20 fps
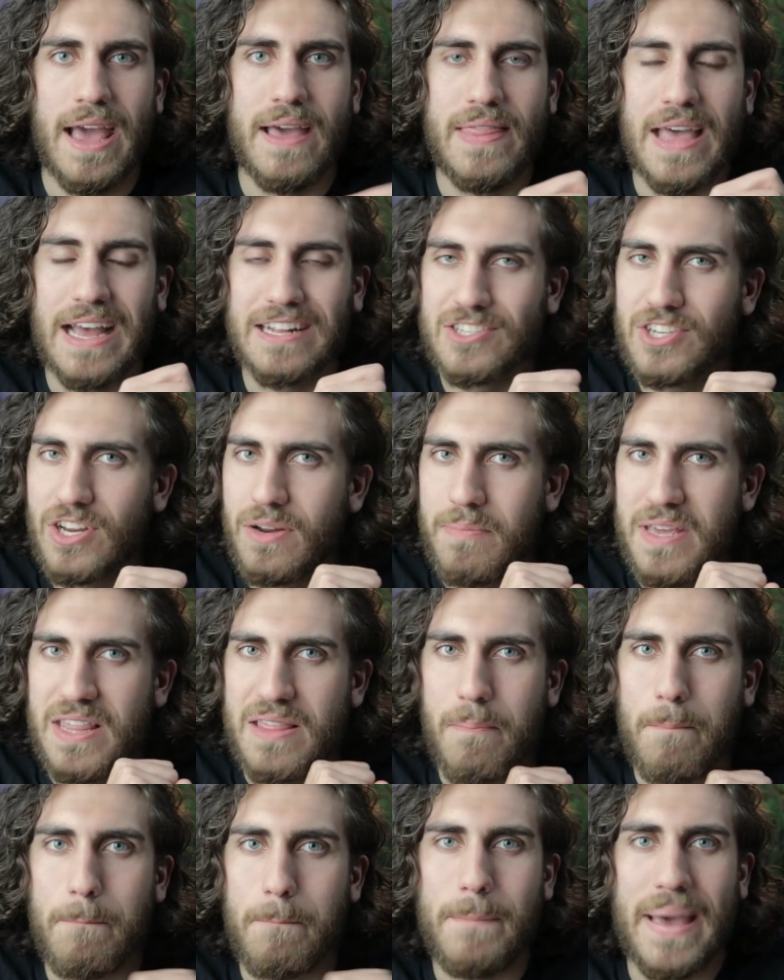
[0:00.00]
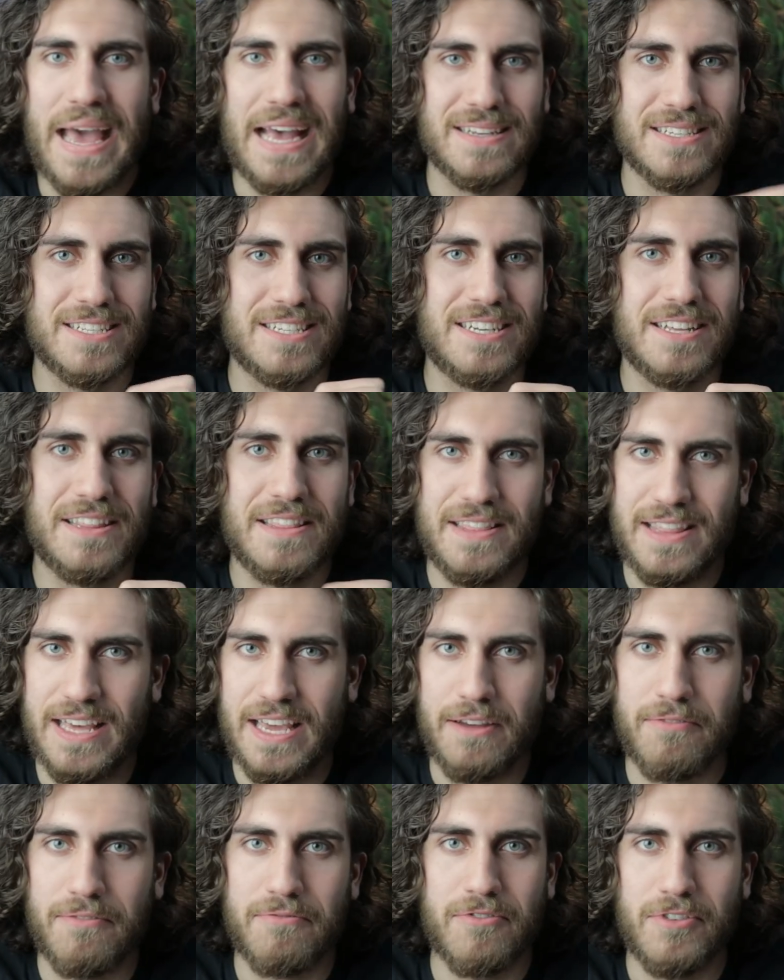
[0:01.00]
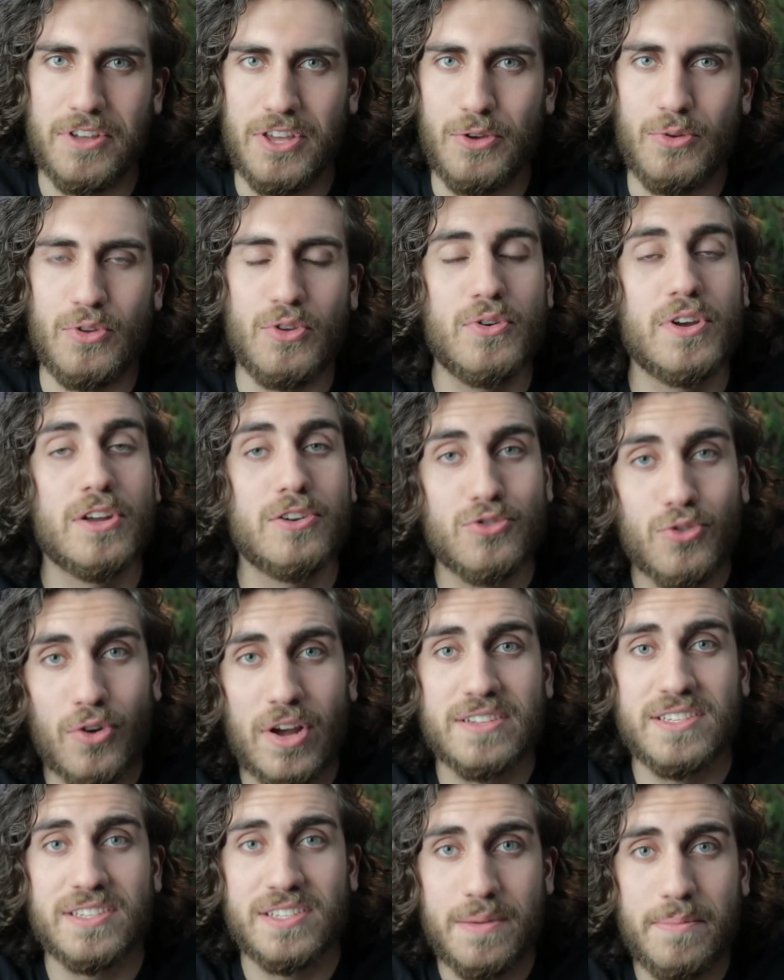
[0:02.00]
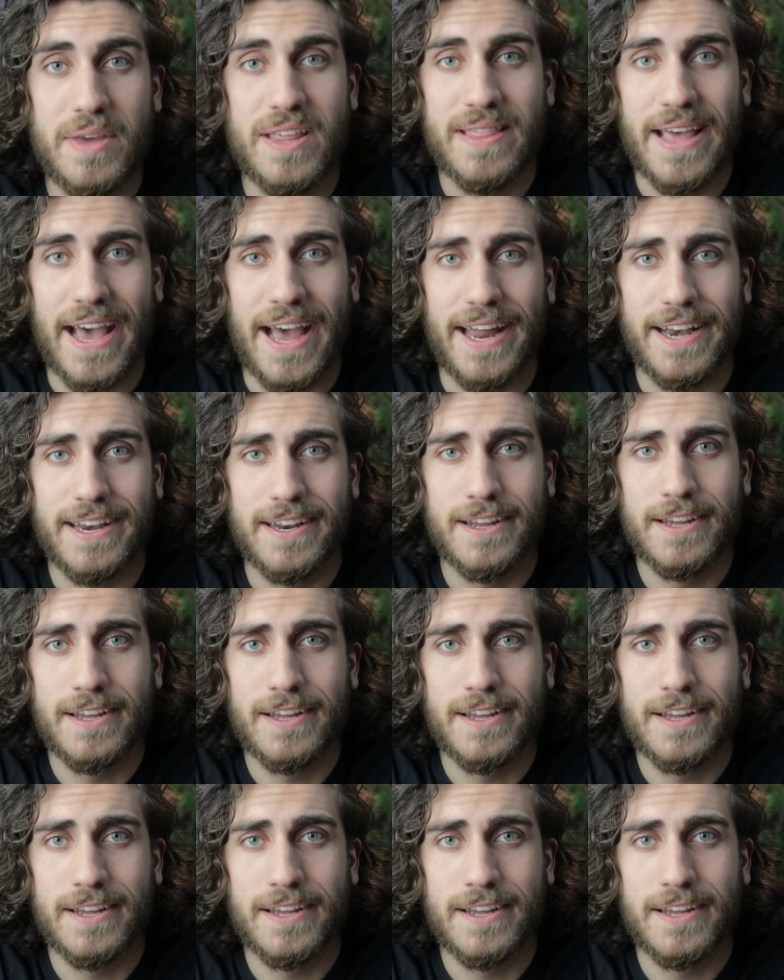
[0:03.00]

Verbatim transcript: and that's going to be the best thing for you. You can trust Him in that.